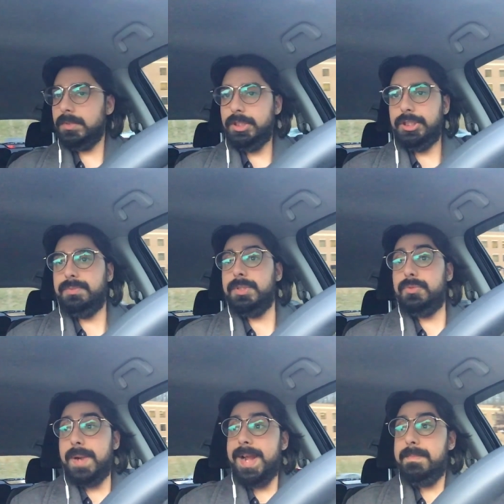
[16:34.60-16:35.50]
She
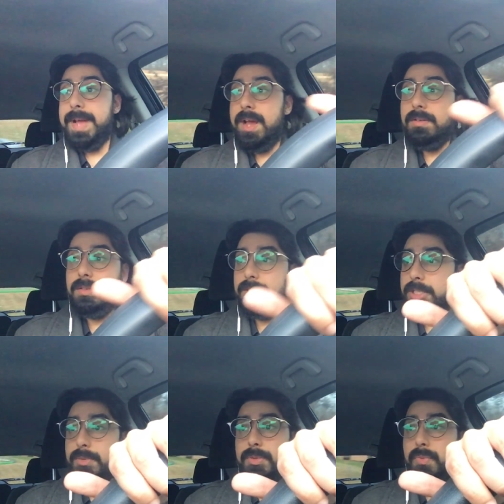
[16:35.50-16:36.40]
was right about
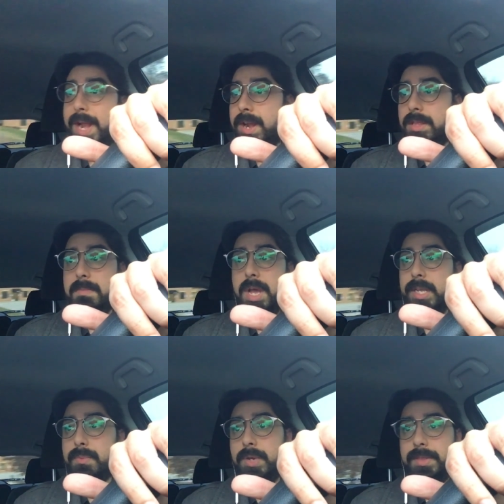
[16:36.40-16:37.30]
she was right on the
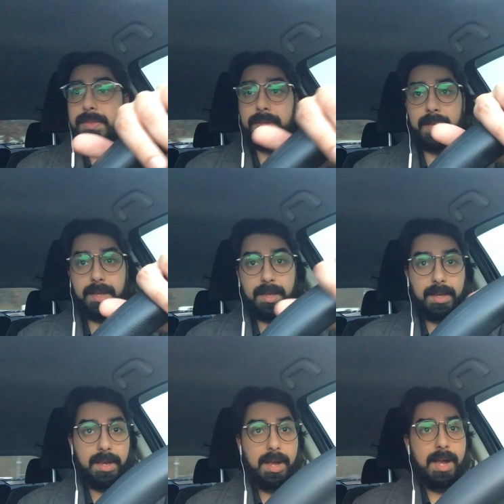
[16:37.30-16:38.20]
money with
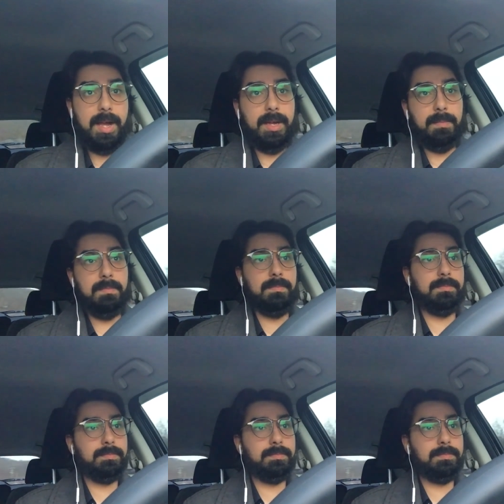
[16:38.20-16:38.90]
um,